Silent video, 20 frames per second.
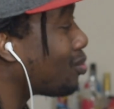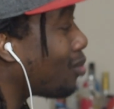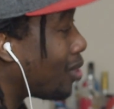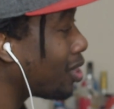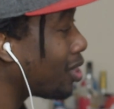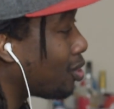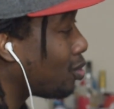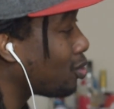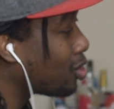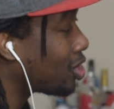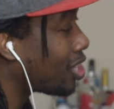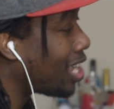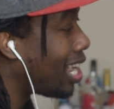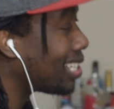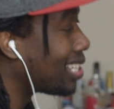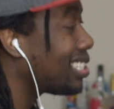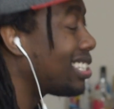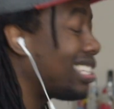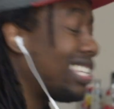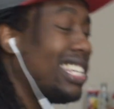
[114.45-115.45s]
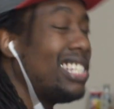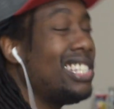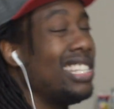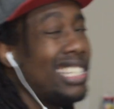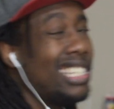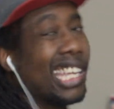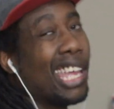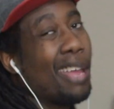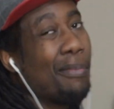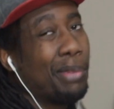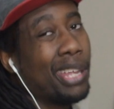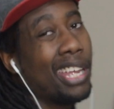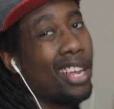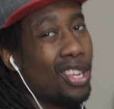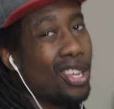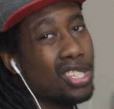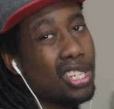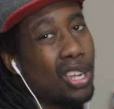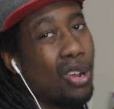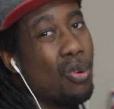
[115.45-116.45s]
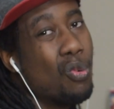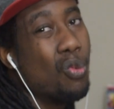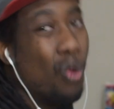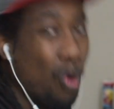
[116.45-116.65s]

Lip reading: one of those tracks. These need to get played on some